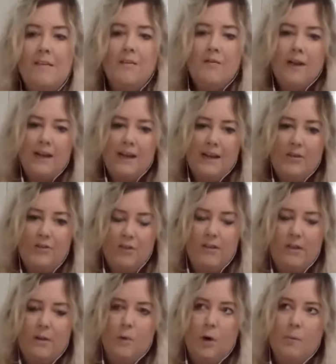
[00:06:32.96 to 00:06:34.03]
a really
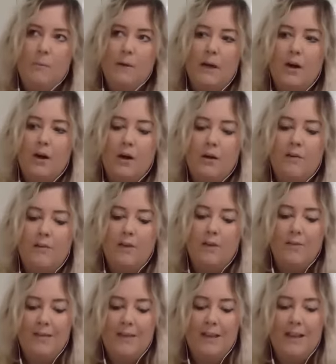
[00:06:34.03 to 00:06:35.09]
interesting one, because
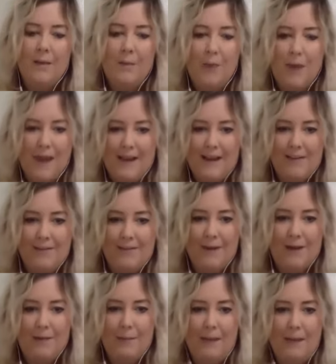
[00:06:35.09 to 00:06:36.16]
obviously the awareness
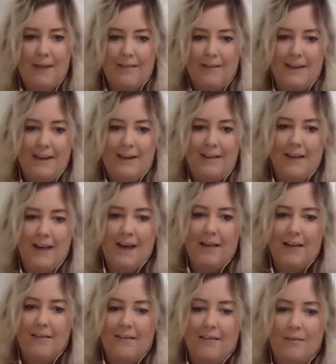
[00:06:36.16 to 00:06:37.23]
around plastics
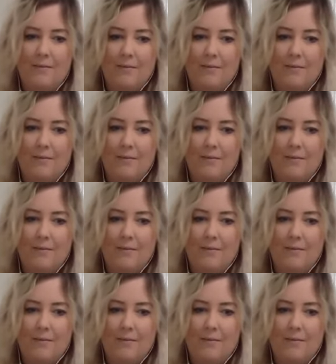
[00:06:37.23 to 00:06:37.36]
has